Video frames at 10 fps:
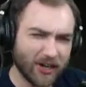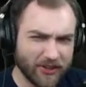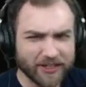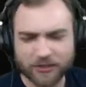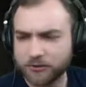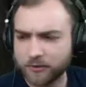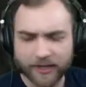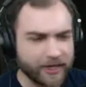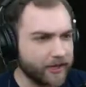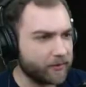New
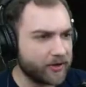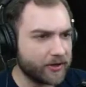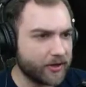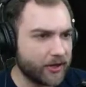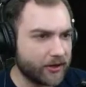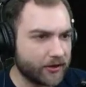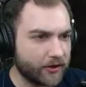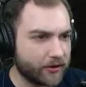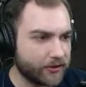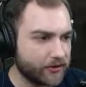Game,
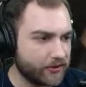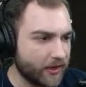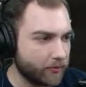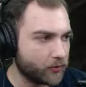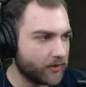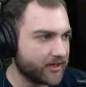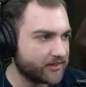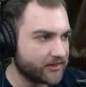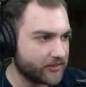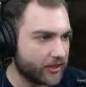Separate Ways
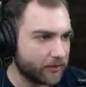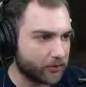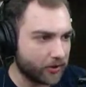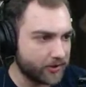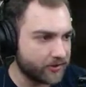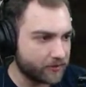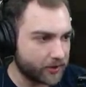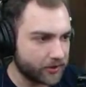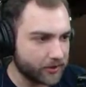has a lot of parts where...